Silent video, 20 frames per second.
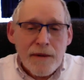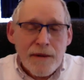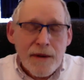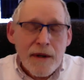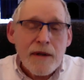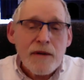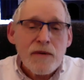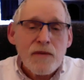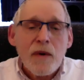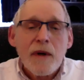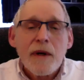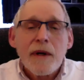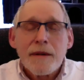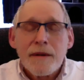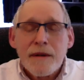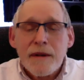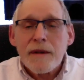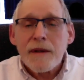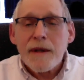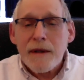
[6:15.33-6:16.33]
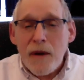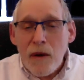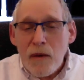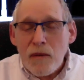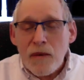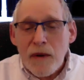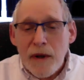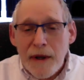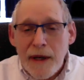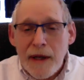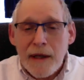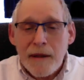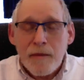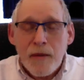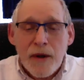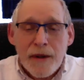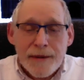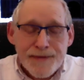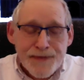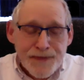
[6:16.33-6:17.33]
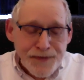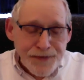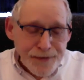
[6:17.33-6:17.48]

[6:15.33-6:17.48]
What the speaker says: things work until they don't work anymore.